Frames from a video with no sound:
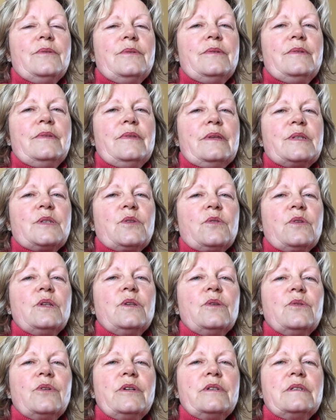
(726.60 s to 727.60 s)
the
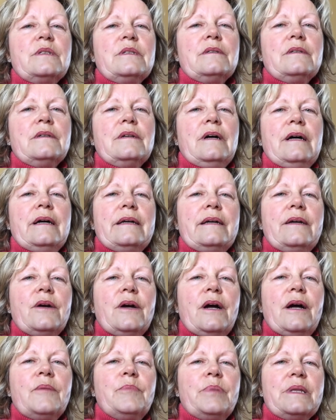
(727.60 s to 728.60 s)
Lord,
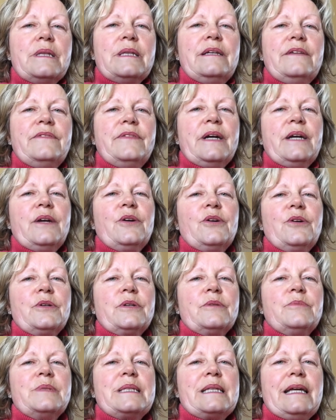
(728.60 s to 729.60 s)
I believe I heard
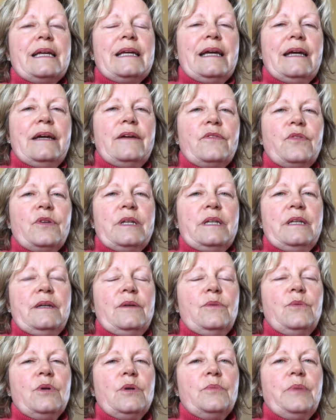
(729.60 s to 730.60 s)
him say, every knee
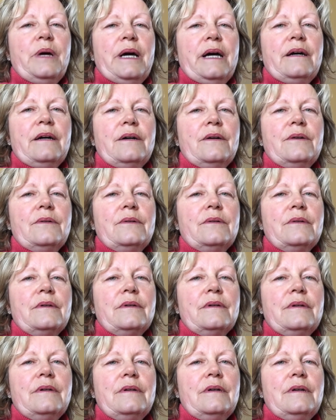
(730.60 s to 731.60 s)
will bow.
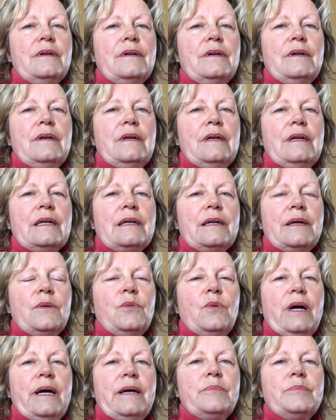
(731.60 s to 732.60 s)
And I
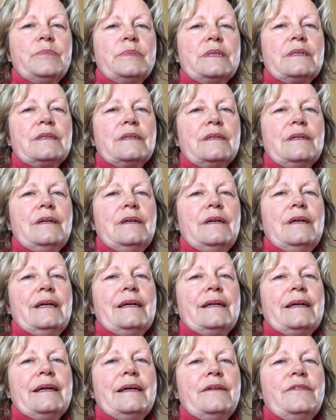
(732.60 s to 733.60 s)
wept,
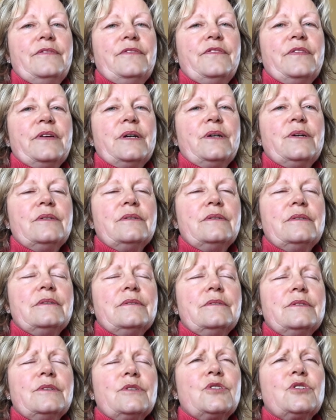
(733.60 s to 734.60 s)
and I felt
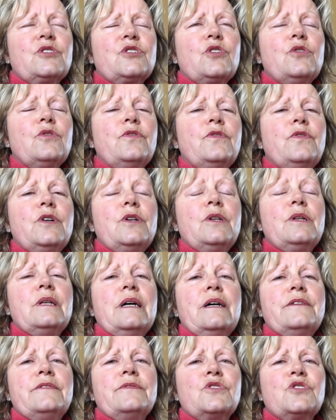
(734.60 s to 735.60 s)
so full
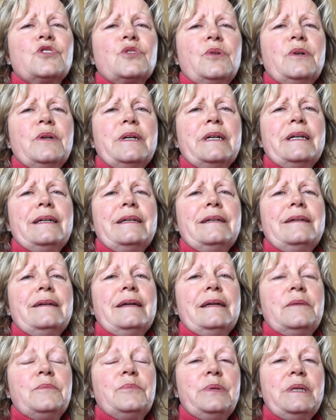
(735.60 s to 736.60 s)
of joy
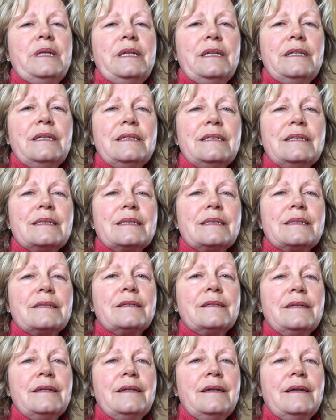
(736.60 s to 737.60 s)
and peace,
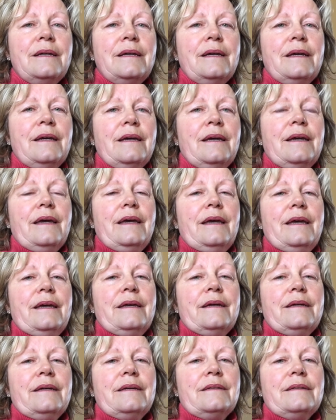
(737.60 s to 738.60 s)

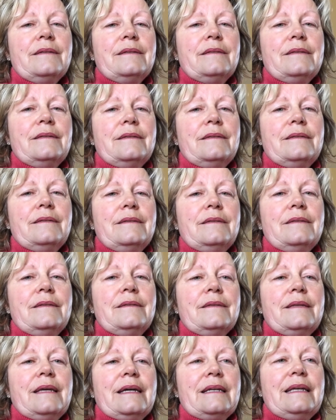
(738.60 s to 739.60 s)
and
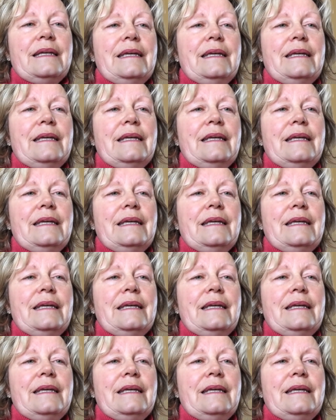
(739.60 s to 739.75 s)
that